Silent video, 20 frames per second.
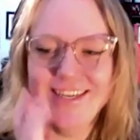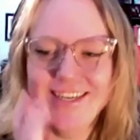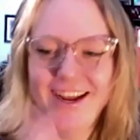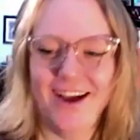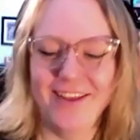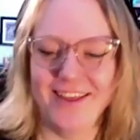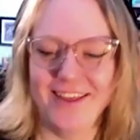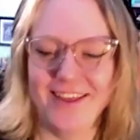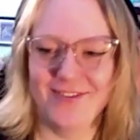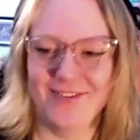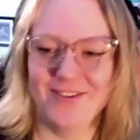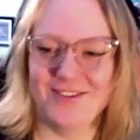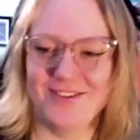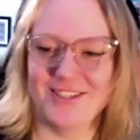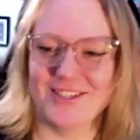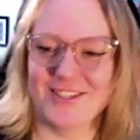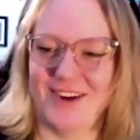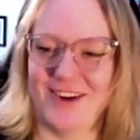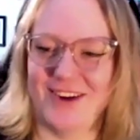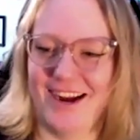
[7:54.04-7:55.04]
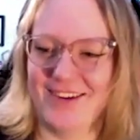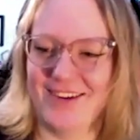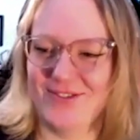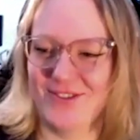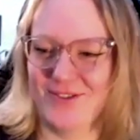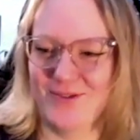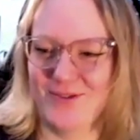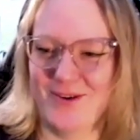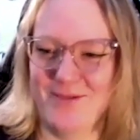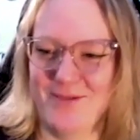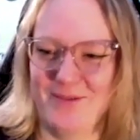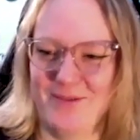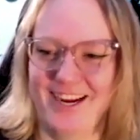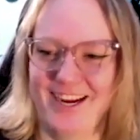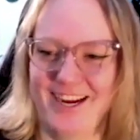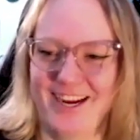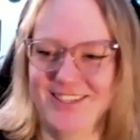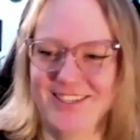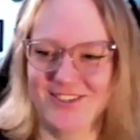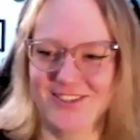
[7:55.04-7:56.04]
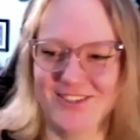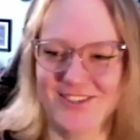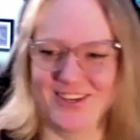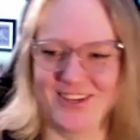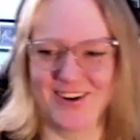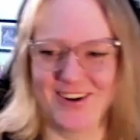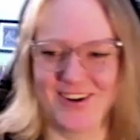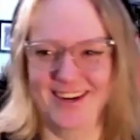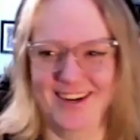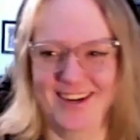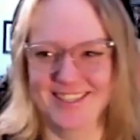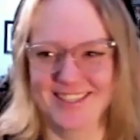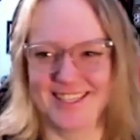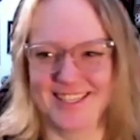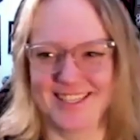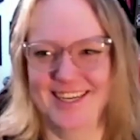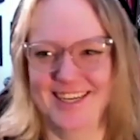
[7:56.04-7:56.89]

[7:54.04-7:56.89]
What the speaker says: I think we just cracked what the weeping angels are. Honestly.